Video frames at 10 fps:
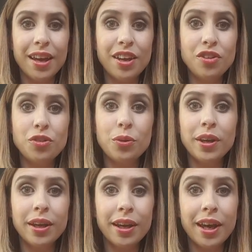
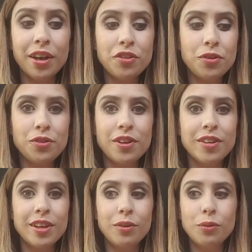Enjoy Caju
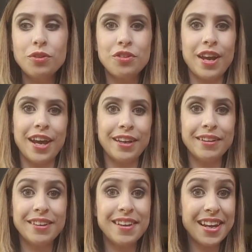City launch day.
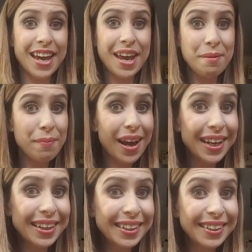Take care. Bye.